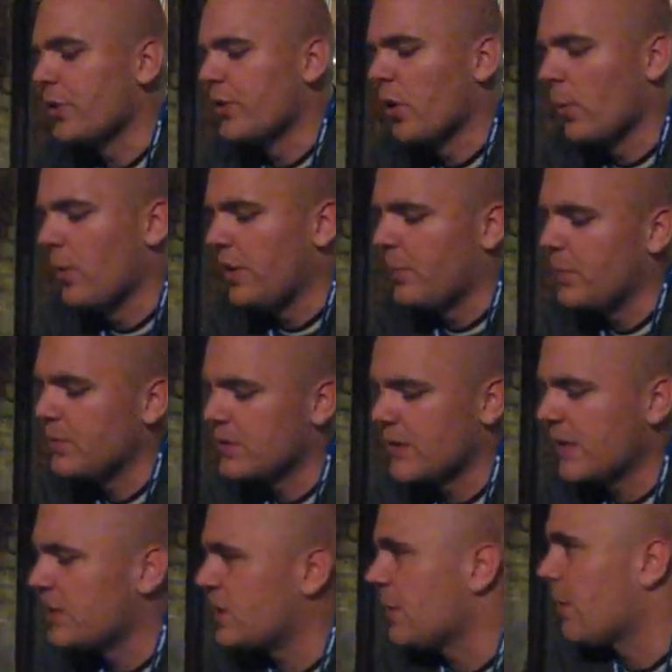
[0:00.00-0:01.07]
normally
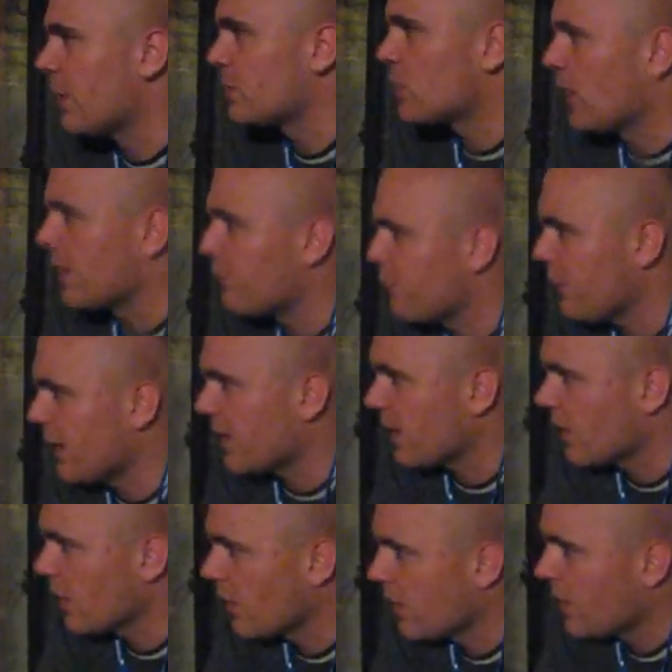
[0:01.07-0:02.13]
send Jim up to like fake
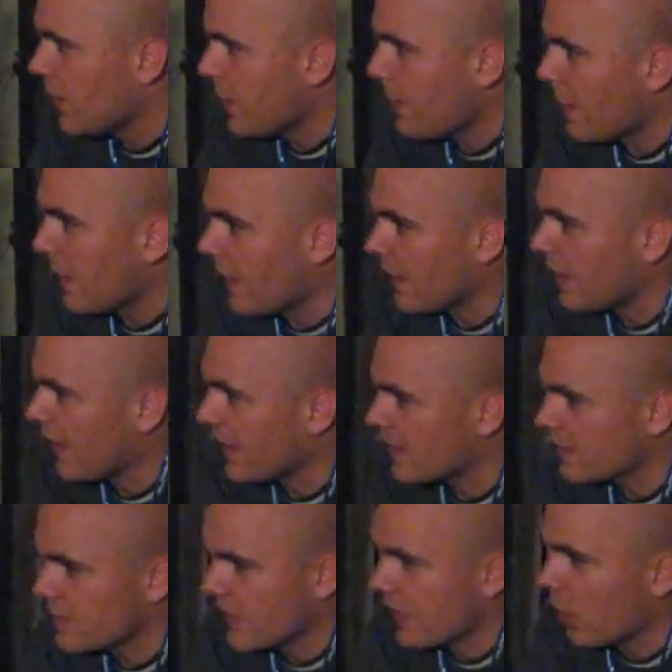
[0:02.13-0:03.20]
it and like
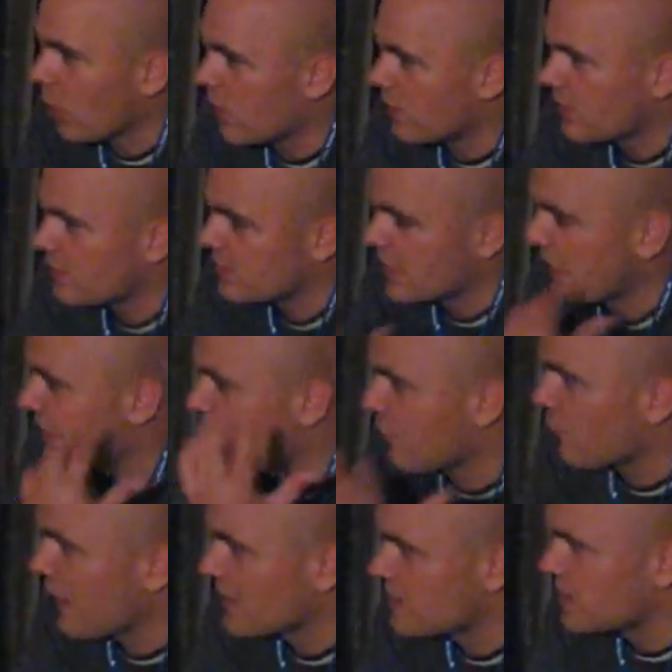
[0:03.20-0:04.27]
get their
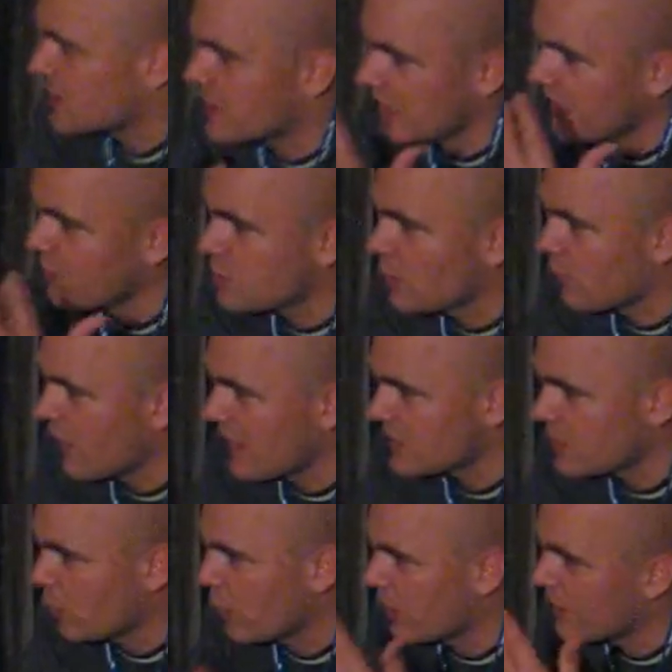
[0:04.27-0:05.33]
flashes, get them to flash
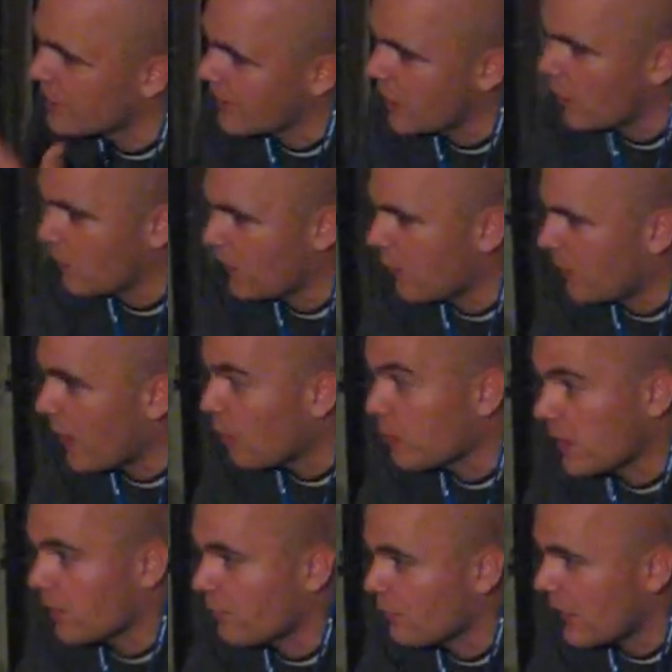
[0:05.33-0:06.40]
we can get up there without
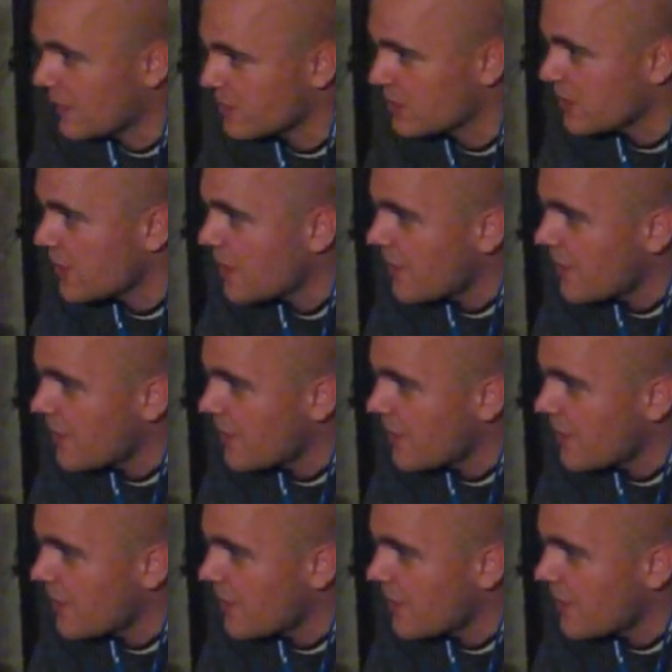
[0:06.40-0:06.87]
getting flashed.